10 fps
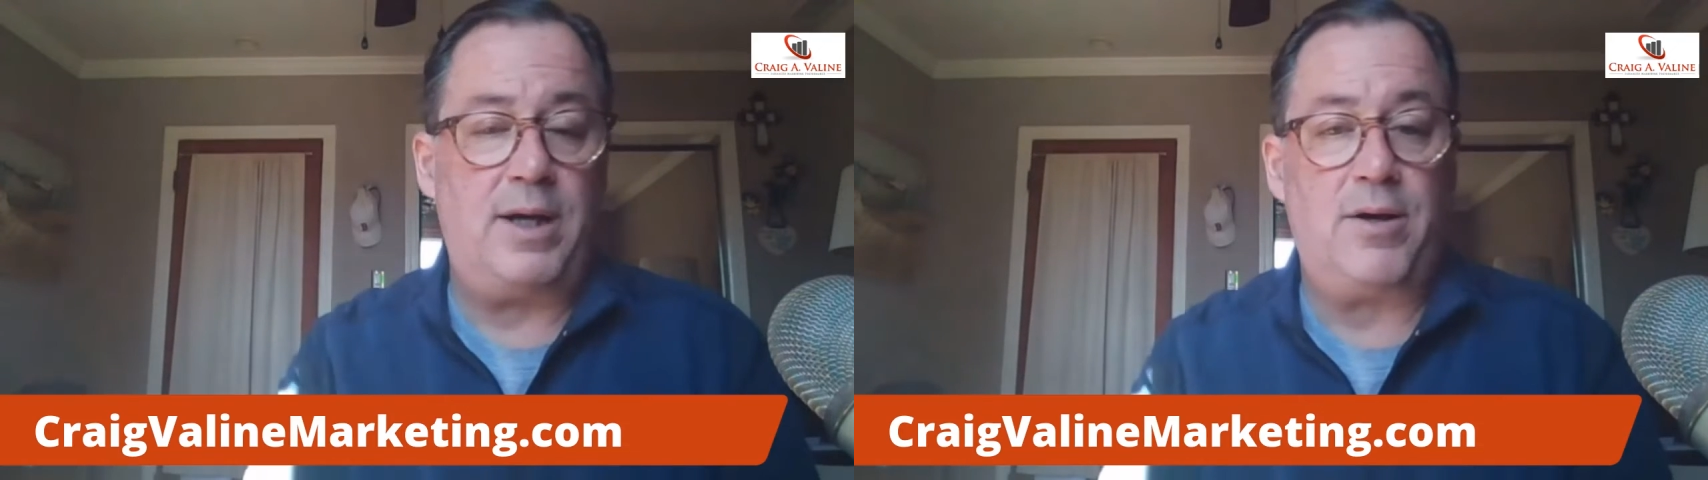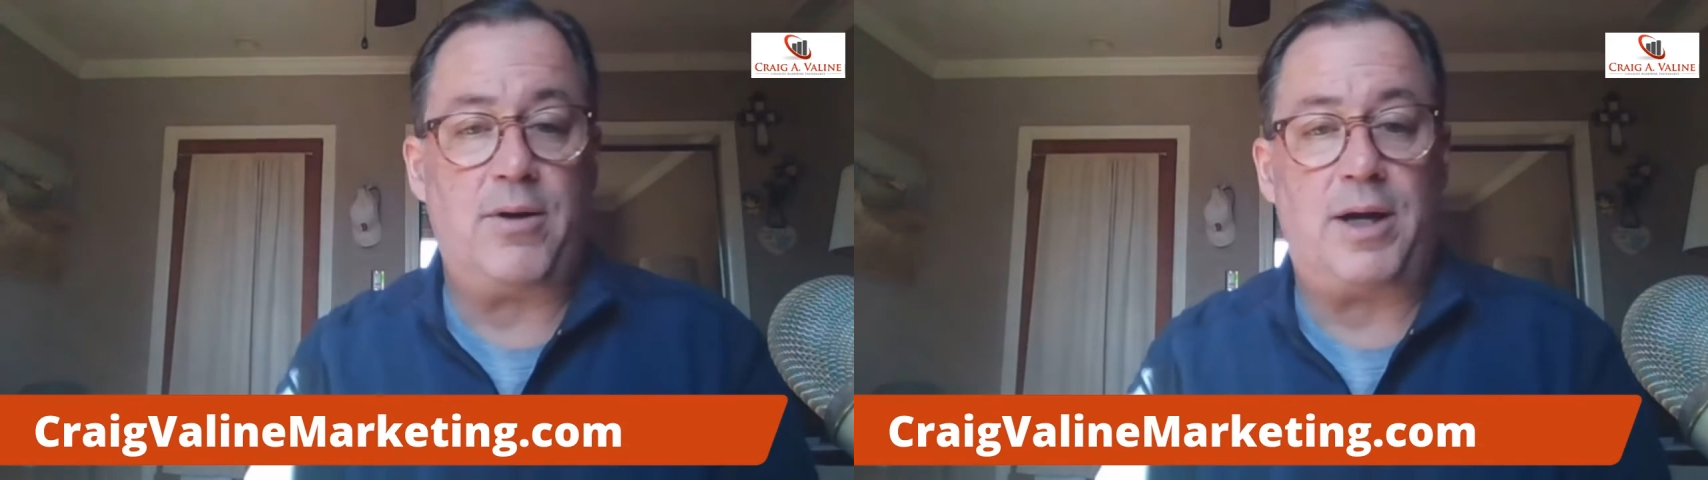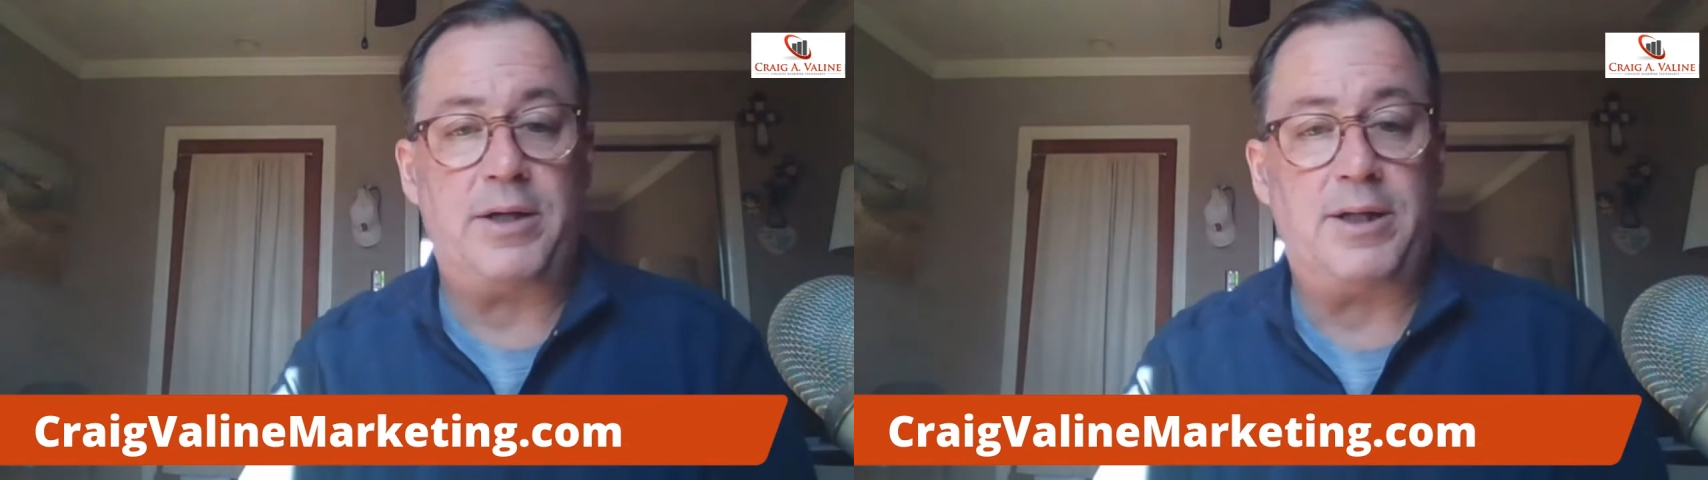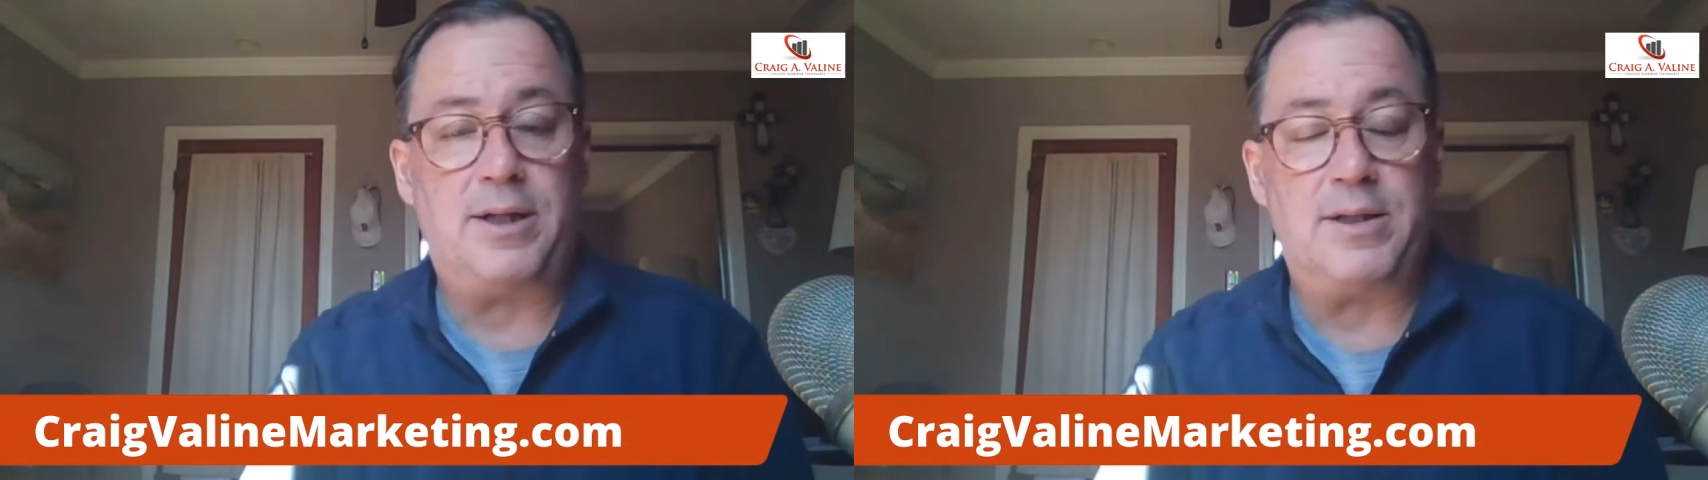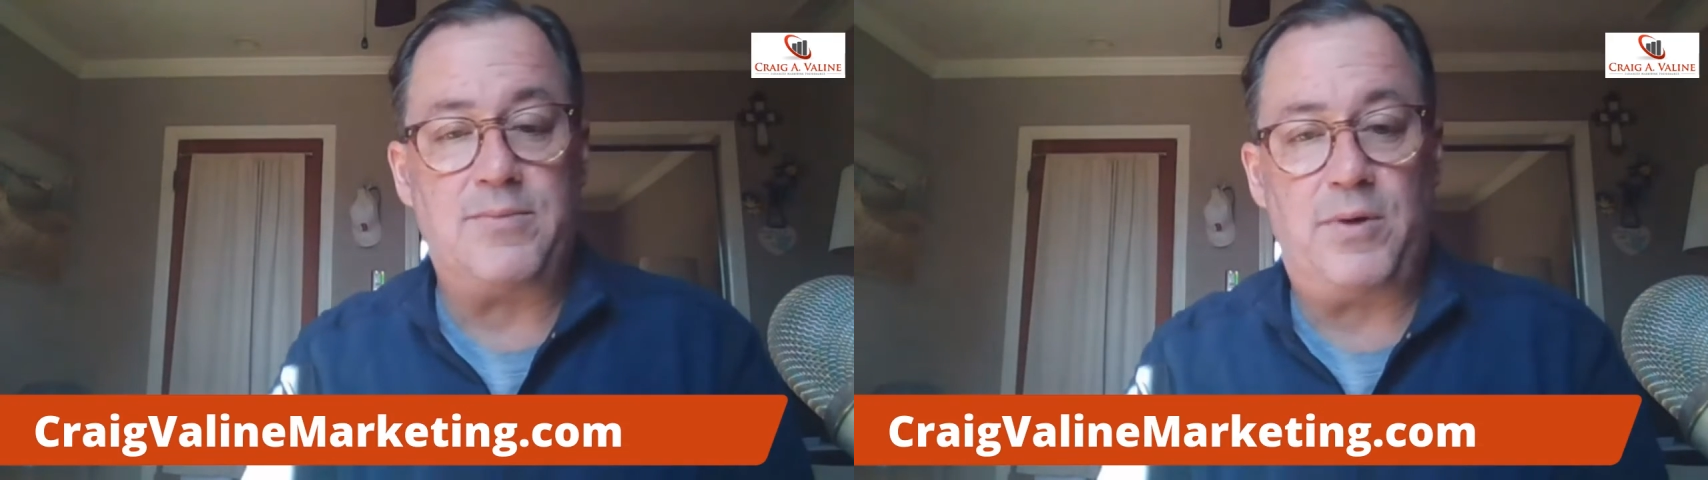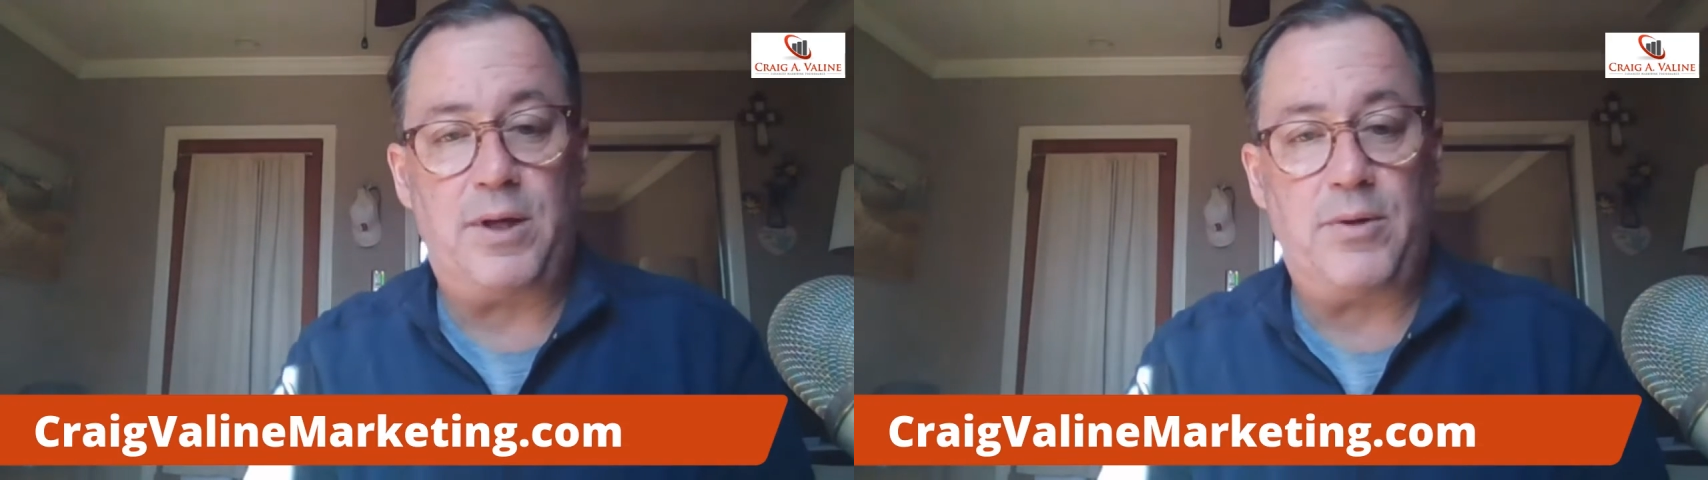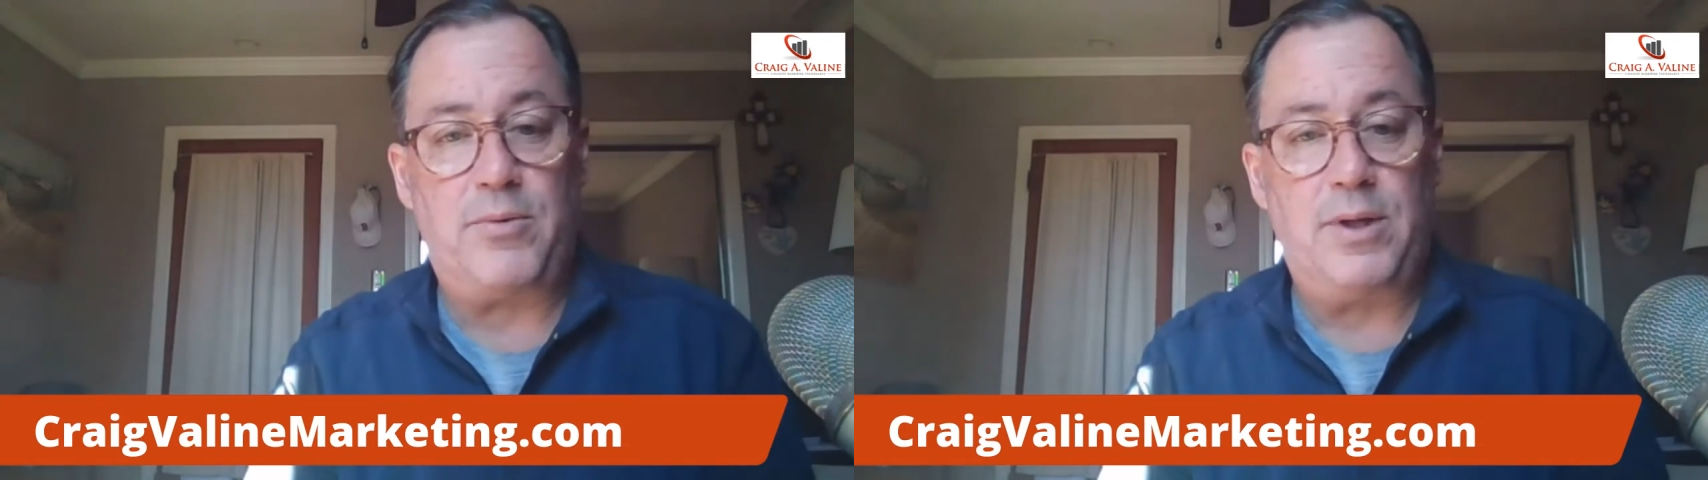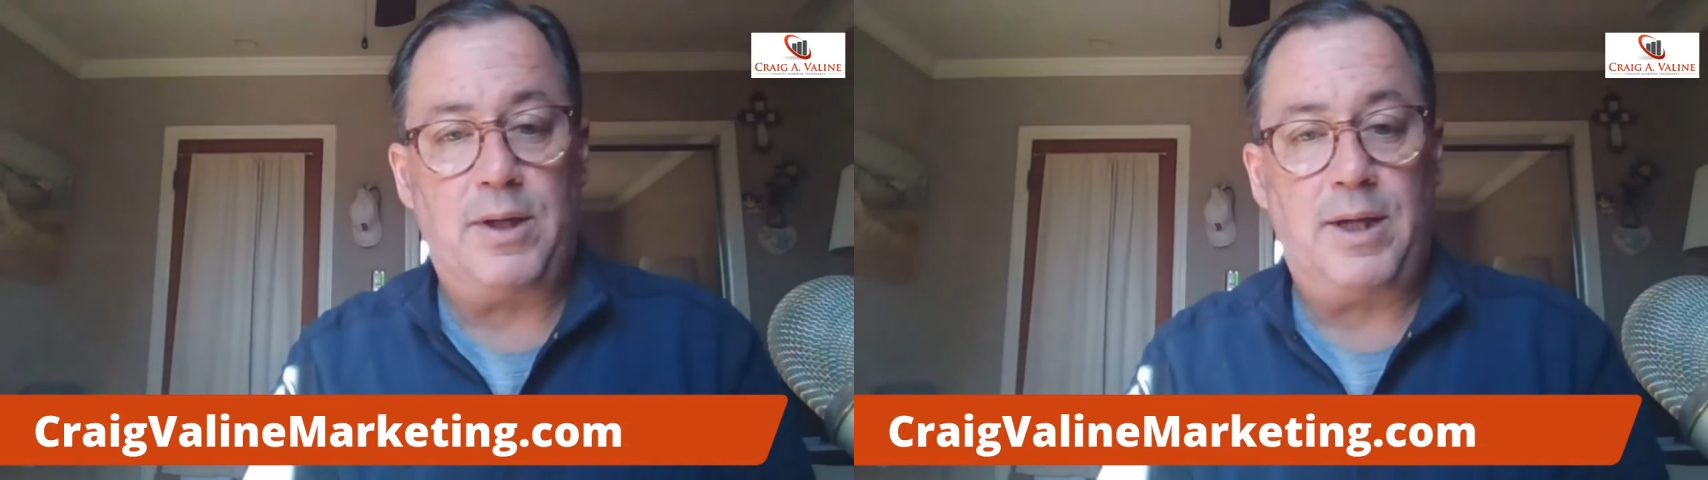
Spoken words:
here underneath this video